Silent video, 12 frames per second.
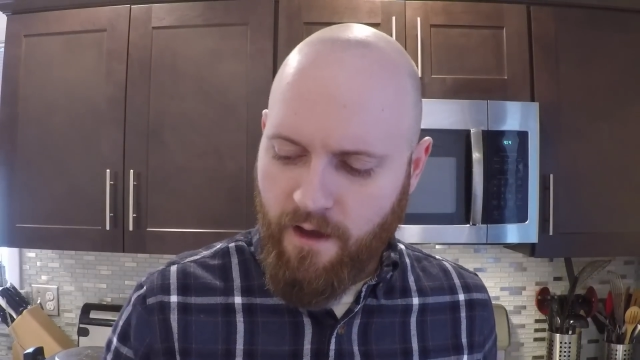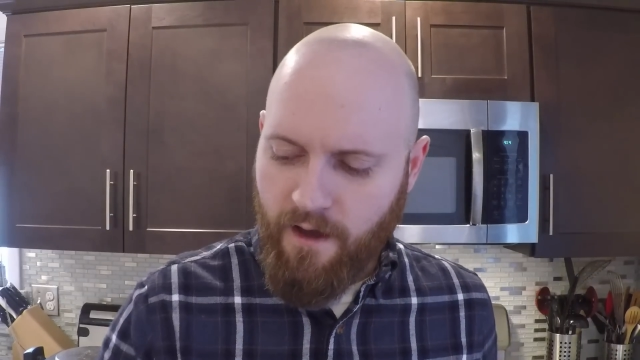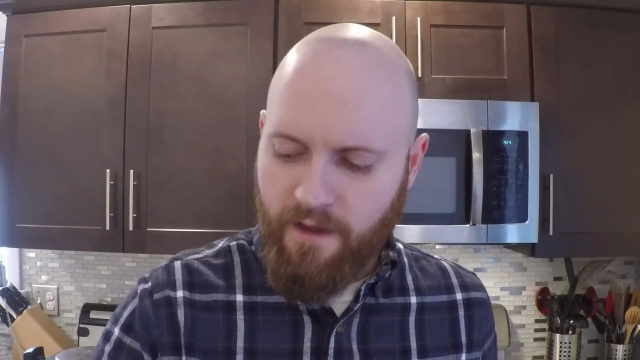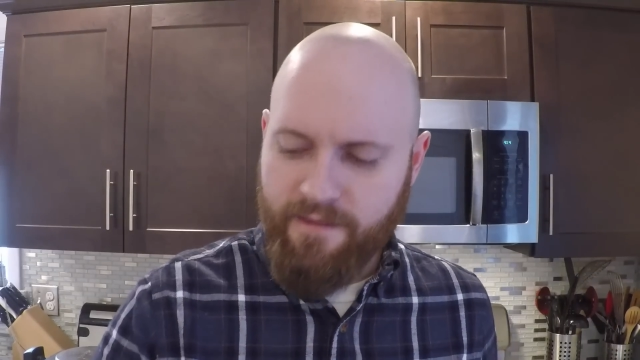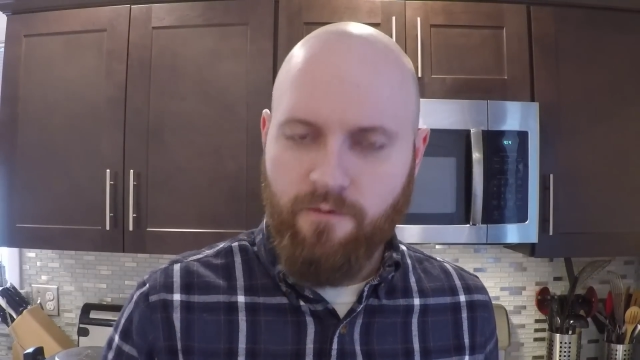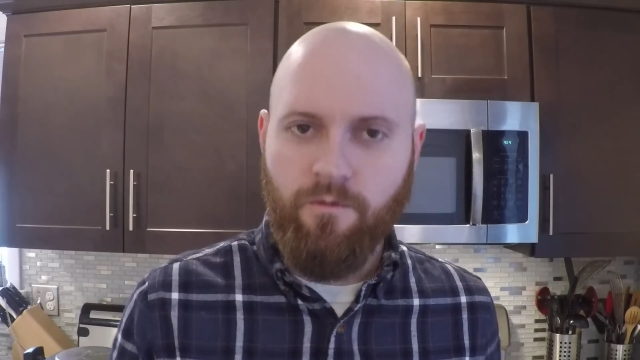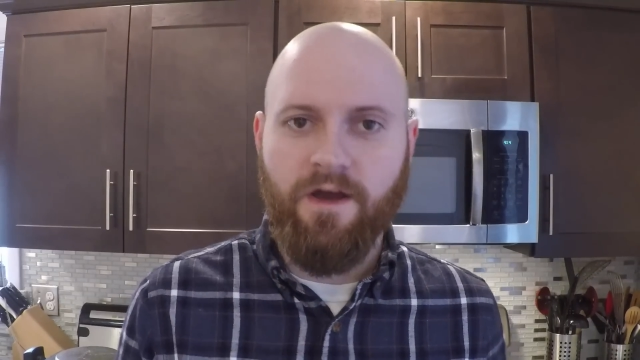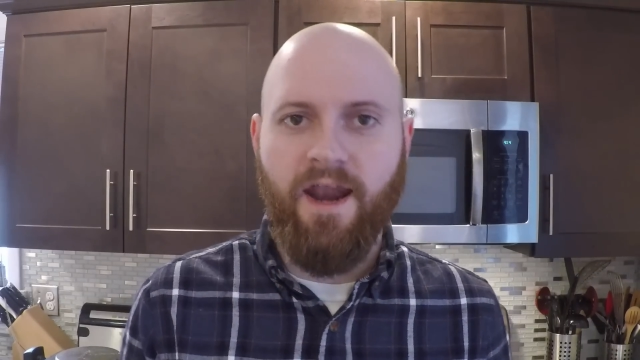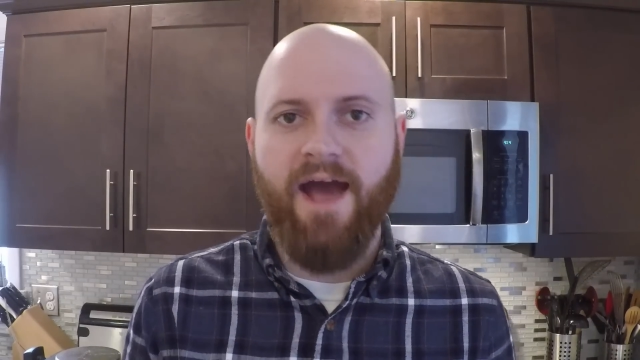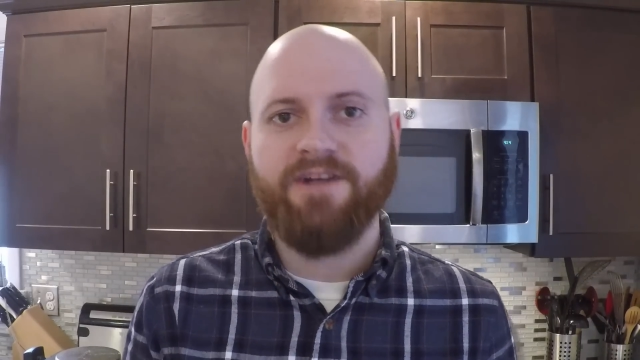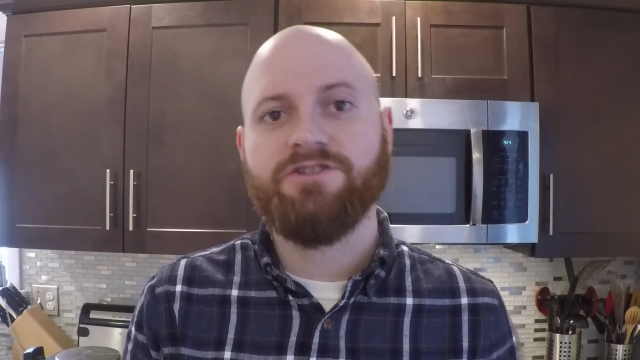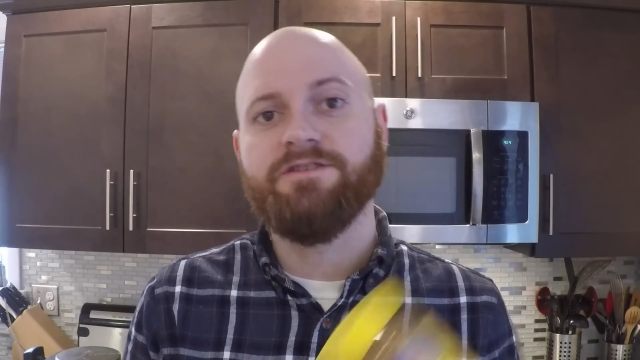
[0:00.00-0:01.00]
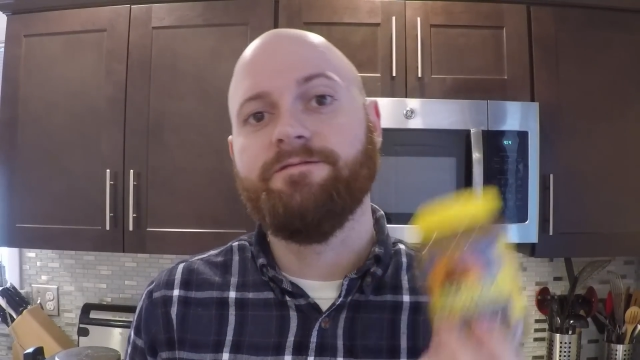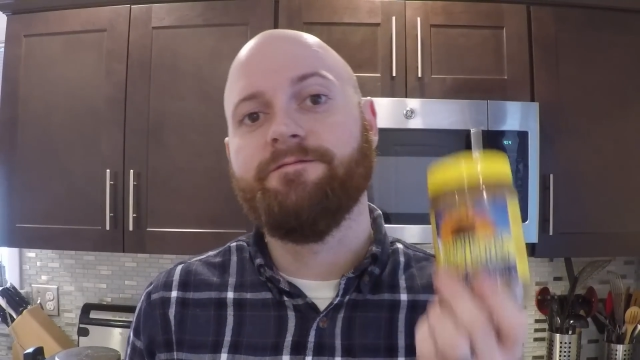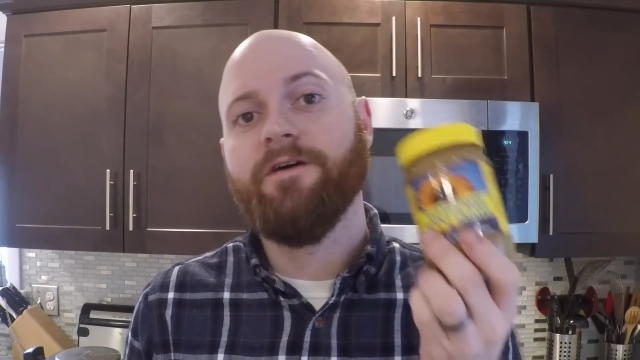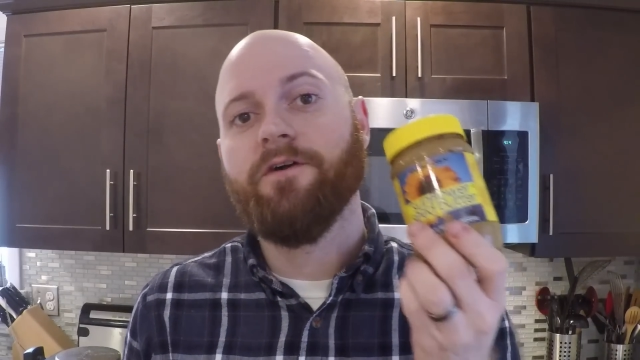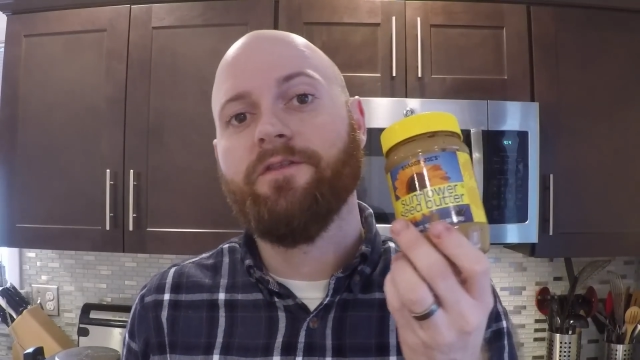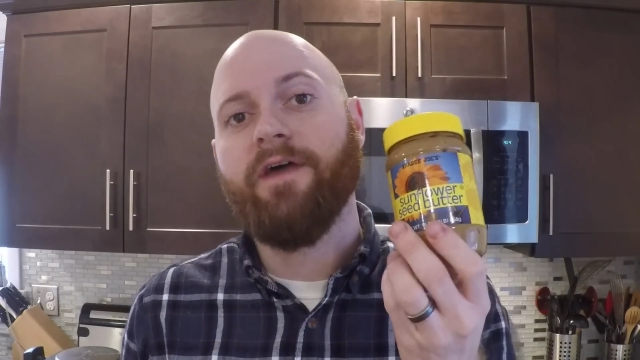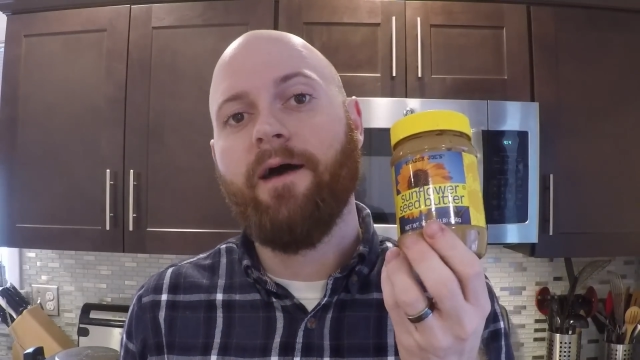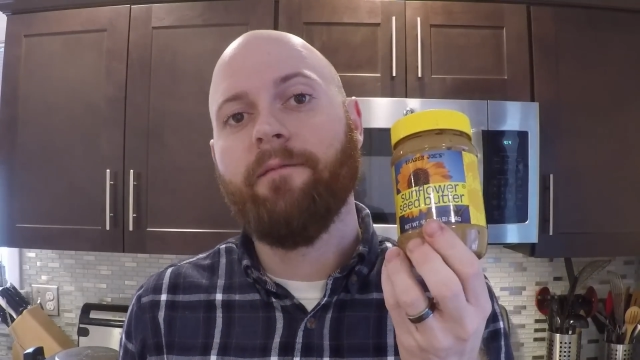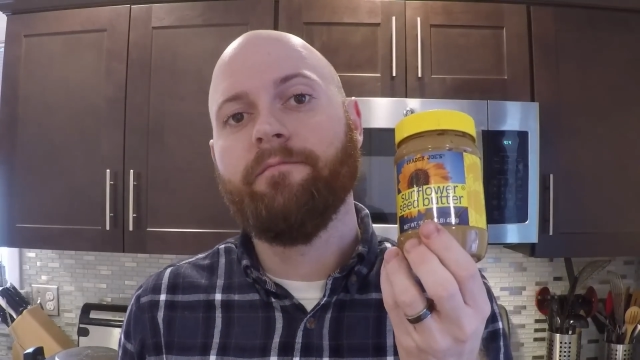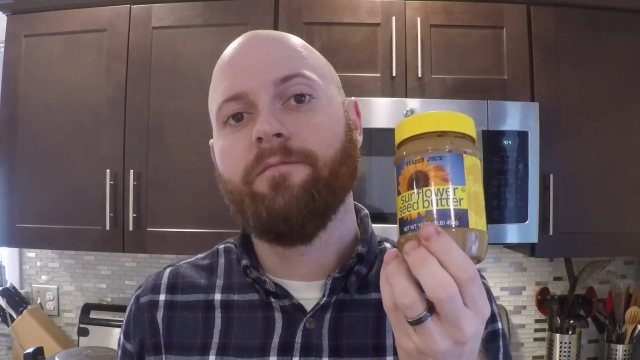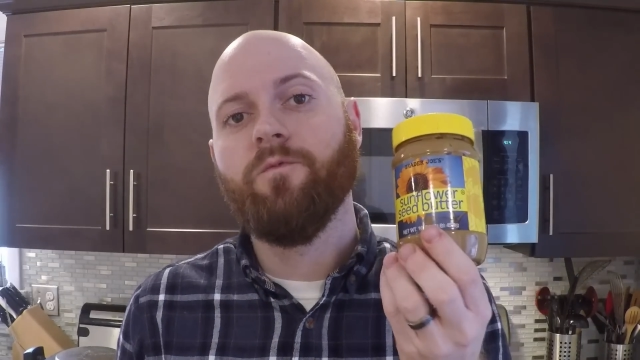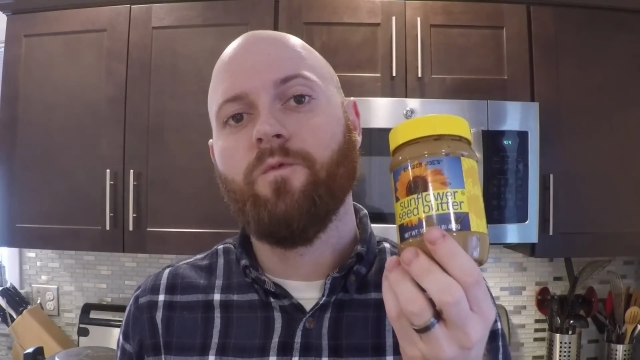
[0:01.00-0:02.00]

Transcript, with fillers: Uh, then we're gonna actually fill them